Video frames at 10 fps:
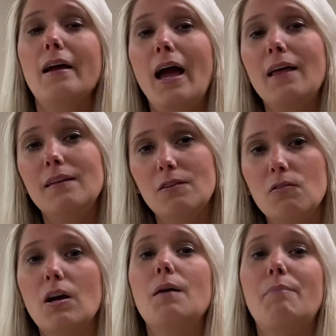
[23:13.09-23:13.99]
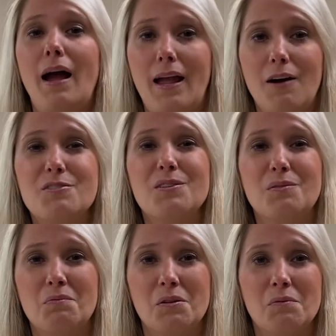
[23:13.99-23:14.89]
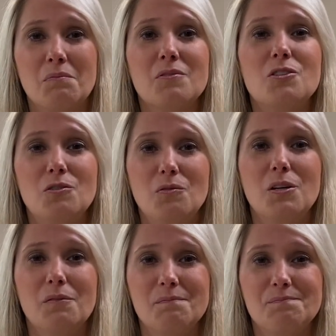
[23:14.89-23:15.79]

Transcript: and then they'll come back out to the room to you.